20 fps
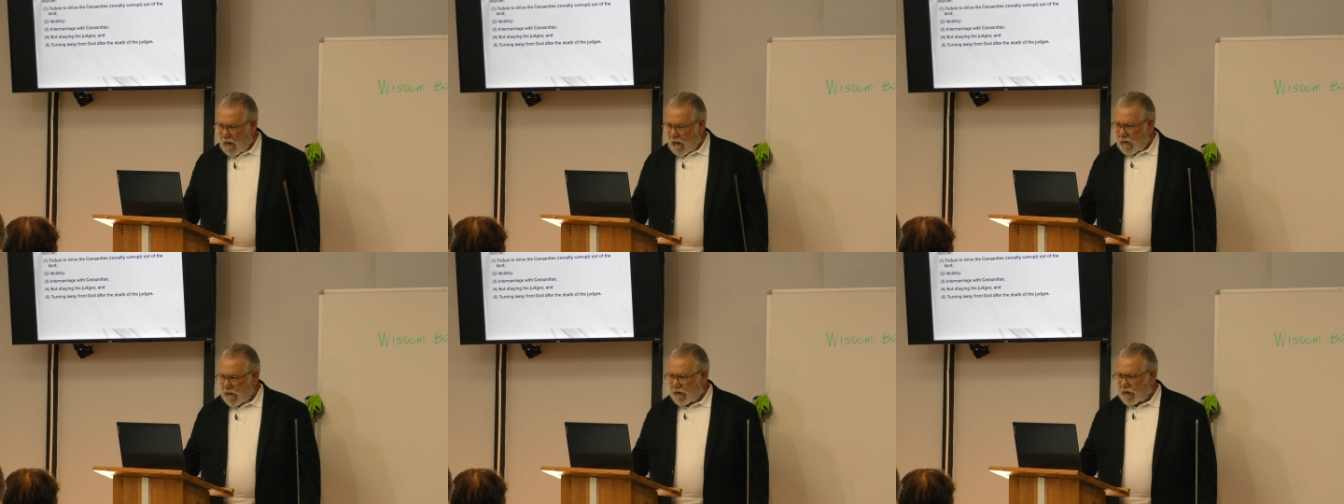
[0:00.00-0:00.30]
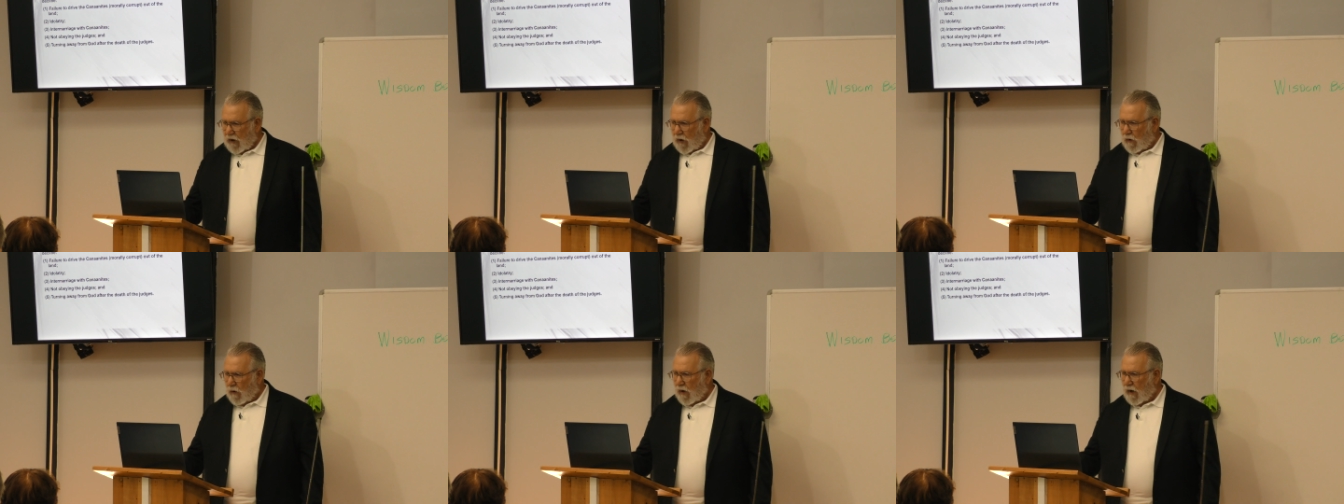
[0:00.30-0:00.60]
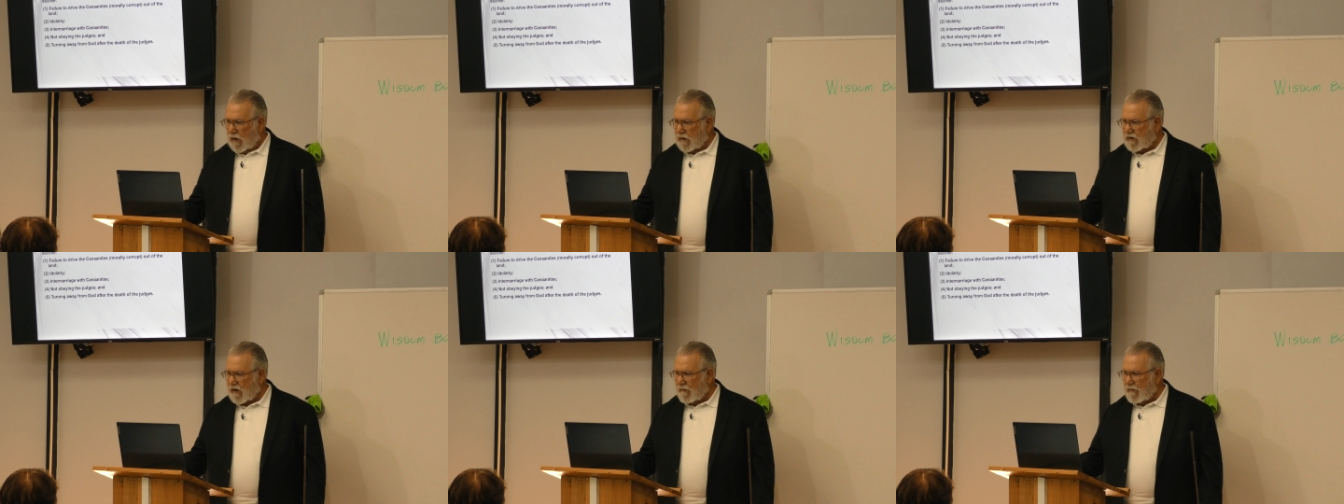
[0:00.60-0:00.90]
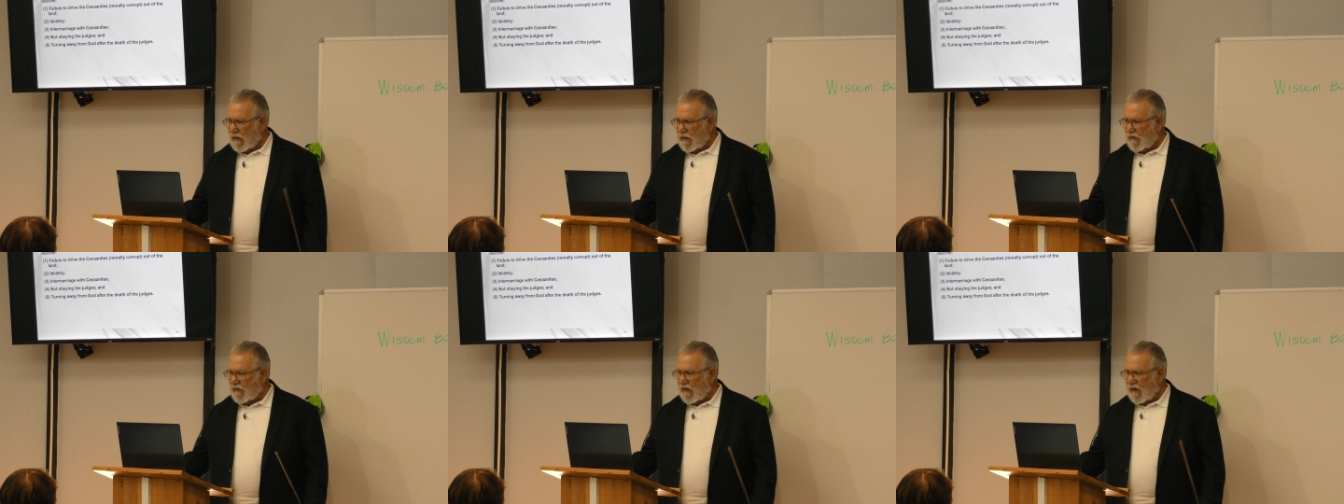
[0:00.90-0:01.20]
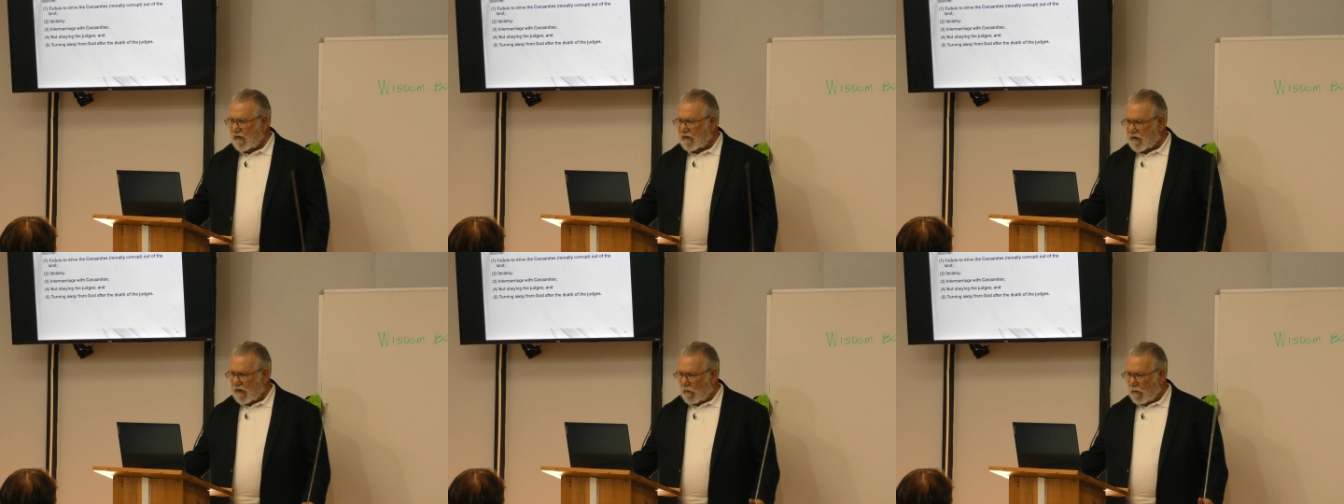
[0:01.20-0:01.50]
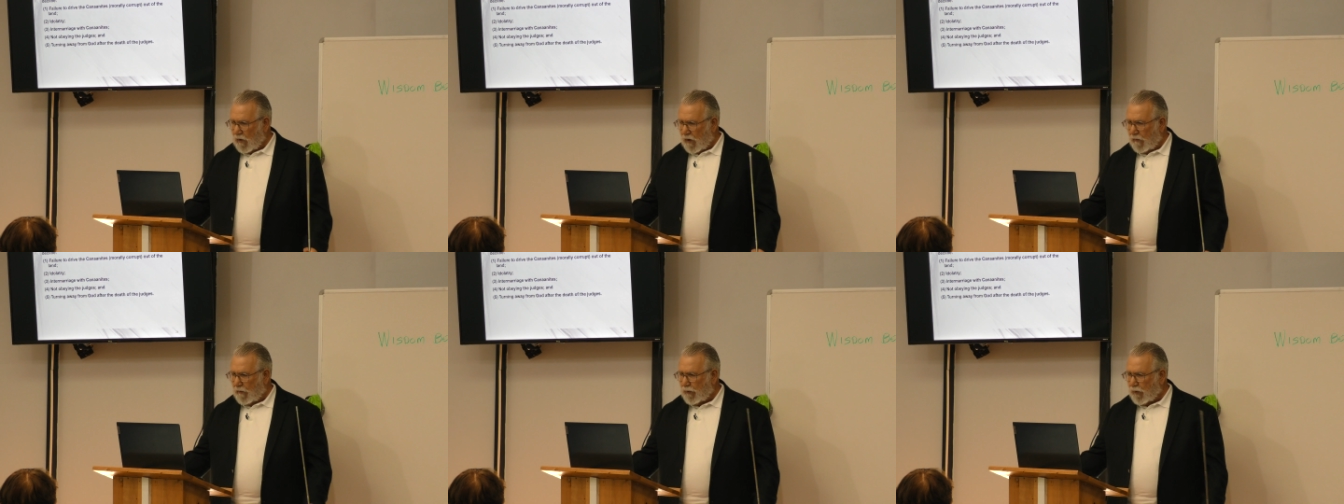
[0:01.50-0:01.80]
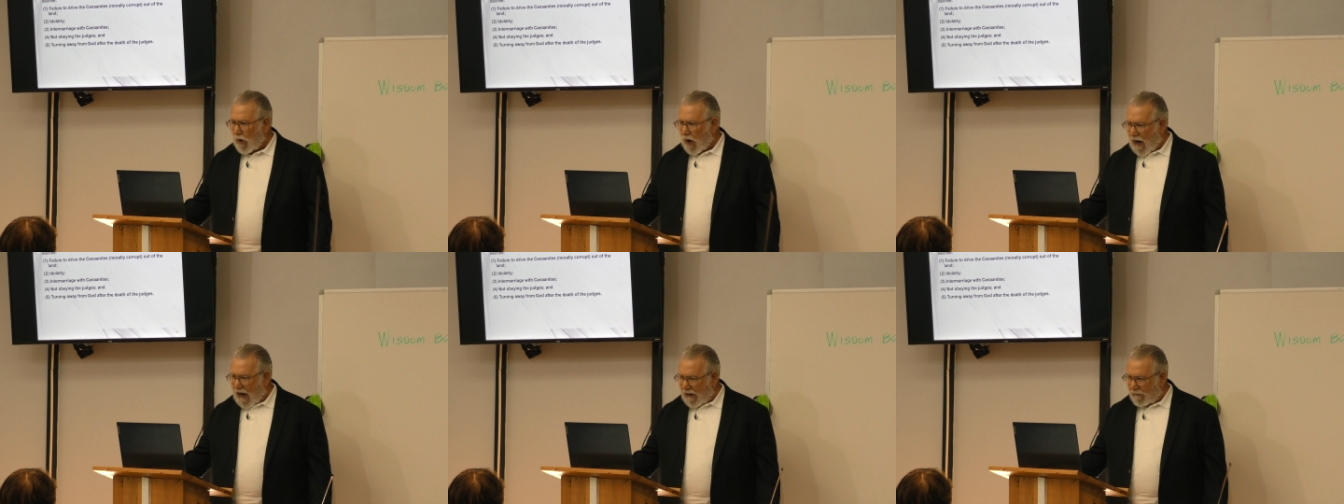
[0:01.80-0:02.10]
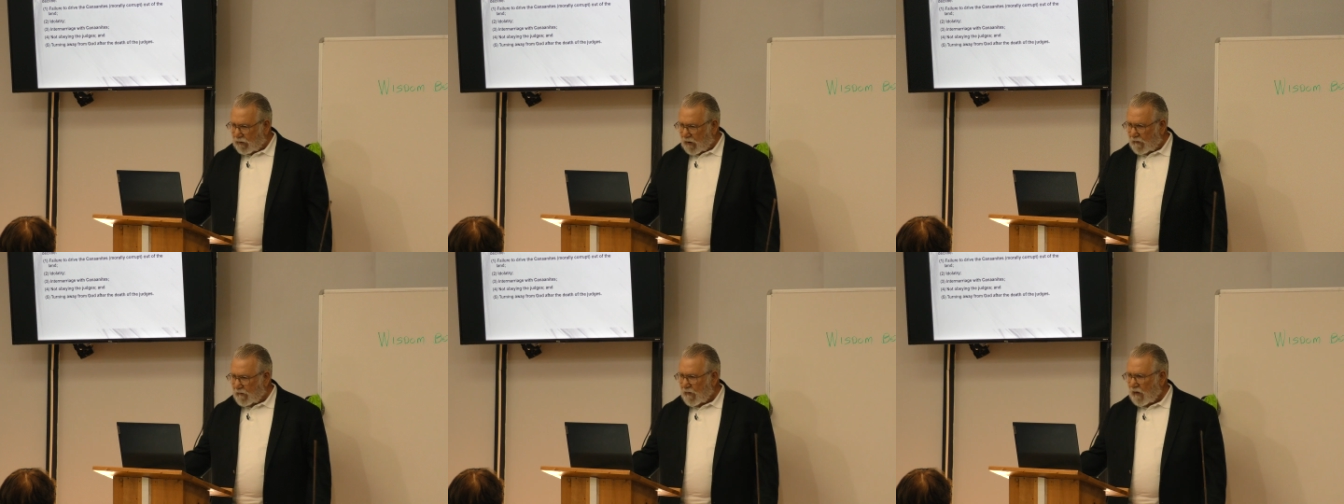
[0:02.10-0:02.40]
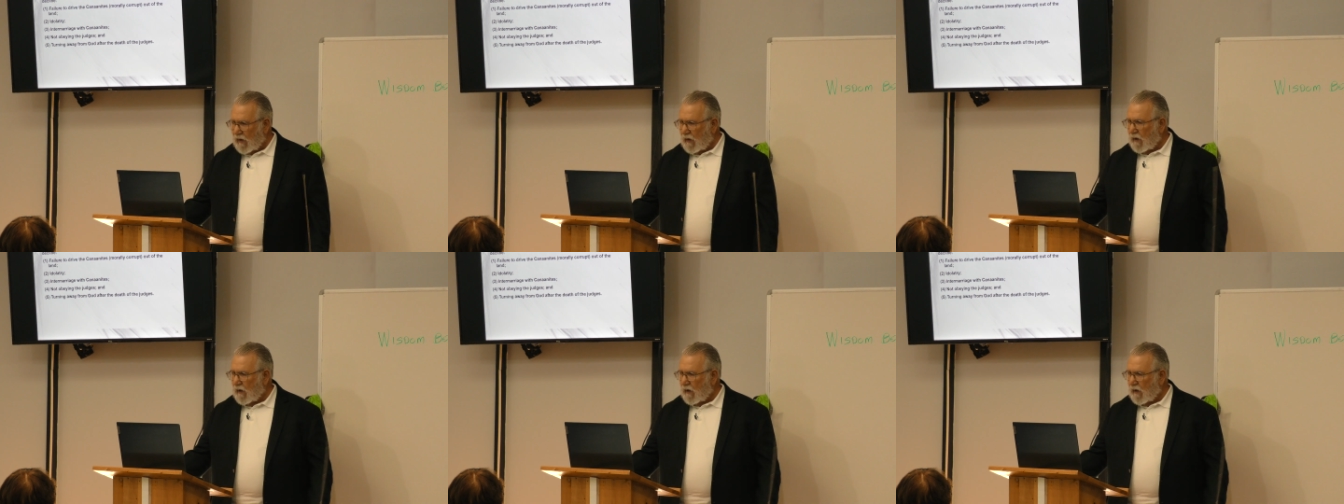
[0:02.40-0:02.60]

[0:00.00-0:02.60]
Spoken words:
Some of the things that were a problem